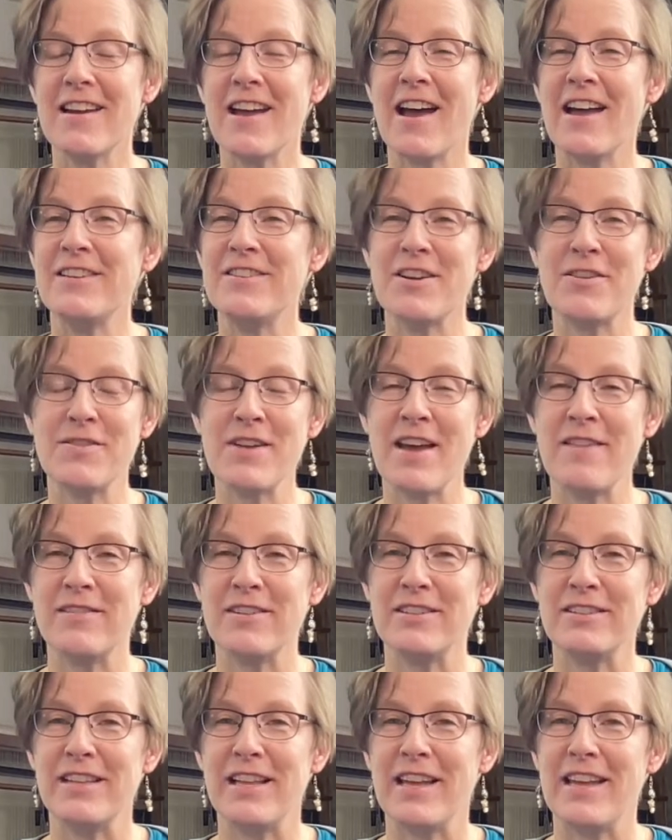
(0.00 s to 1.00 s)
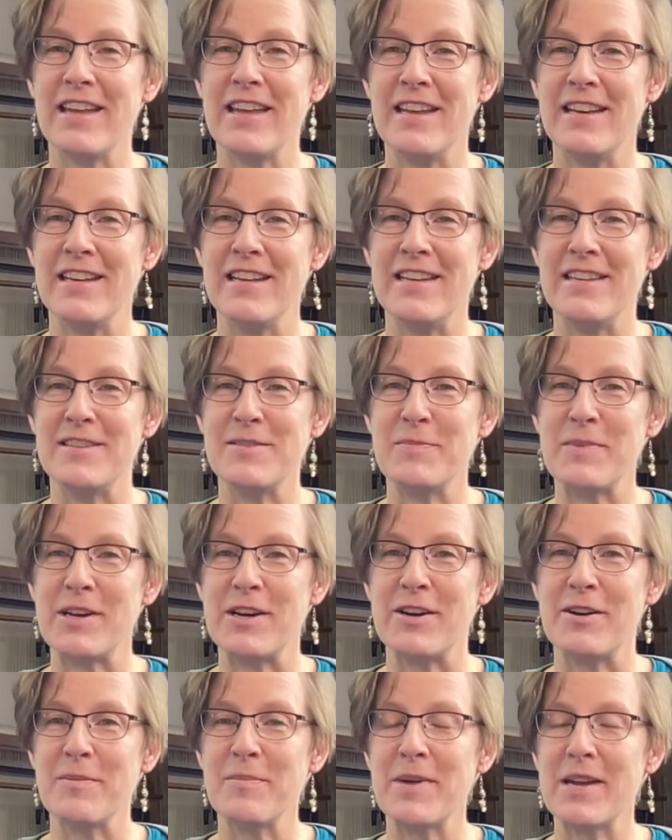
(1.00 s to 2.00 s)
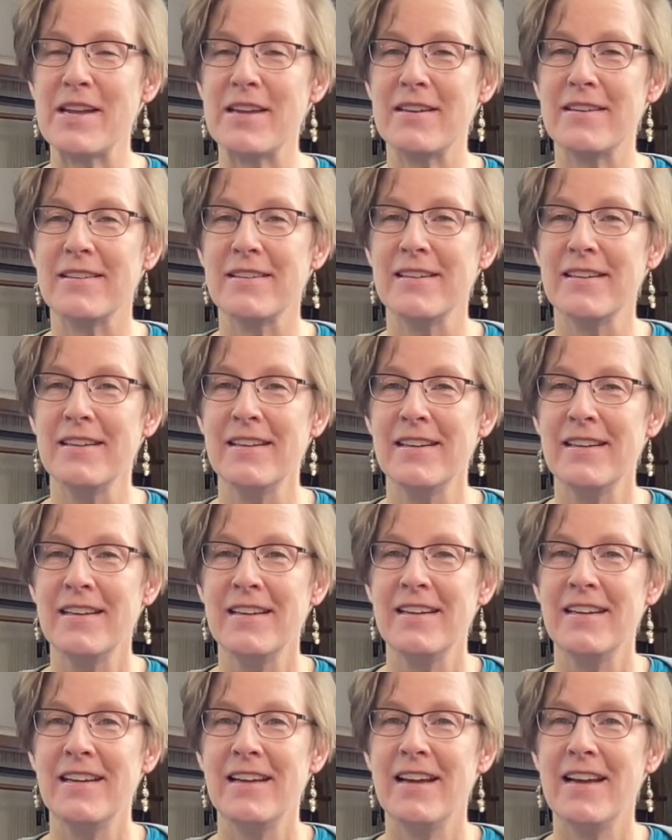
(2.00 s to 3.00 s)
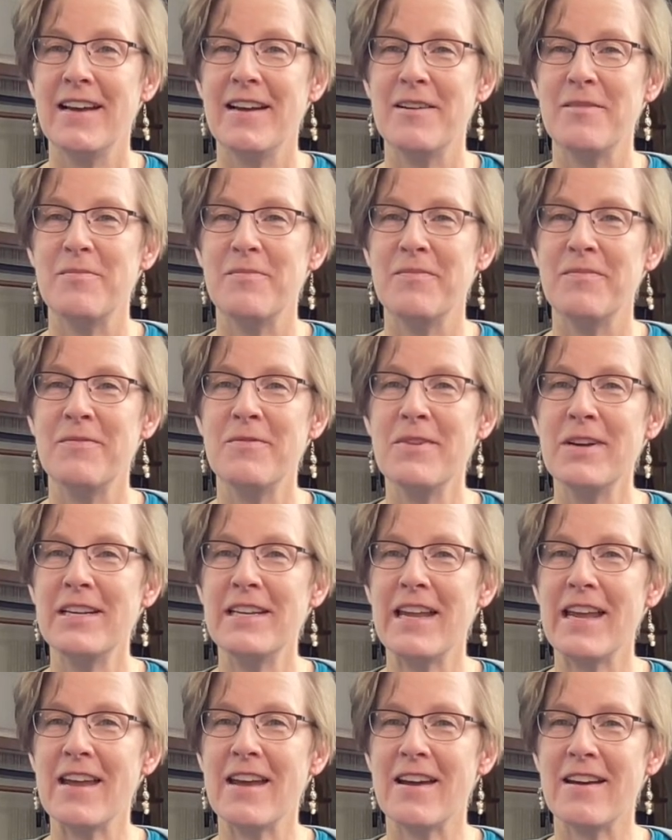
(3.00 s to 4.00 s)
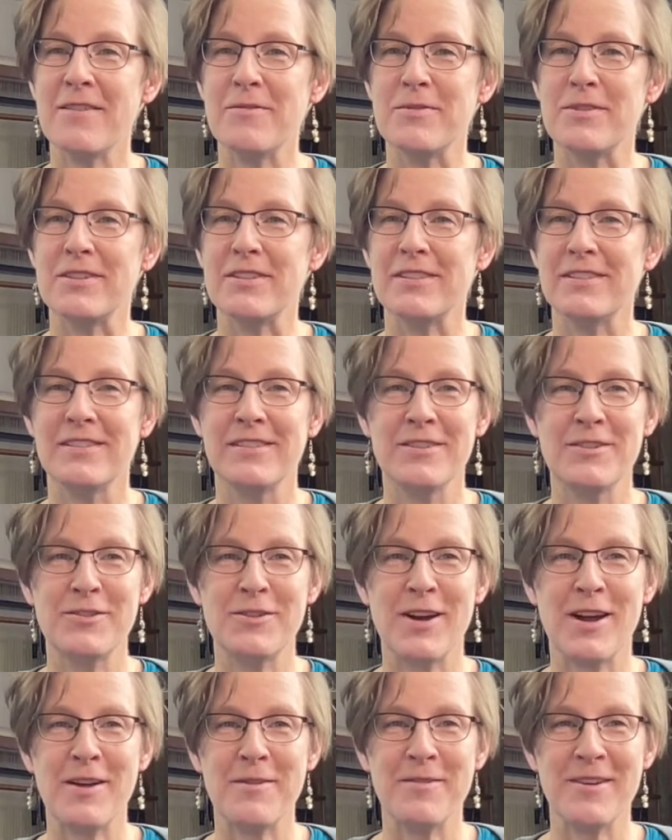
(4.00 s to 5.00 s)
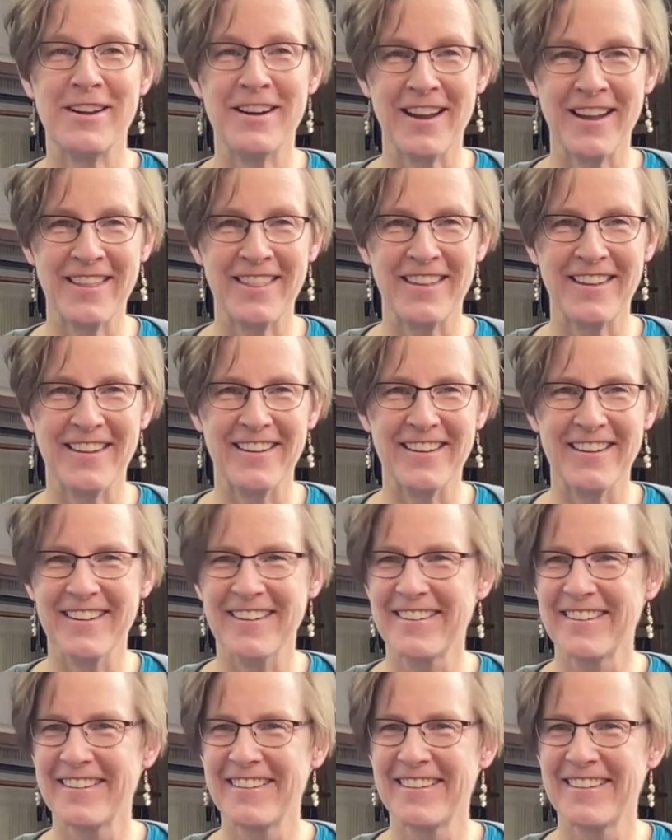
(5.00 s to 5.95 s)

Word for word: I don't have an e-spinner, but one day I will try one, I think.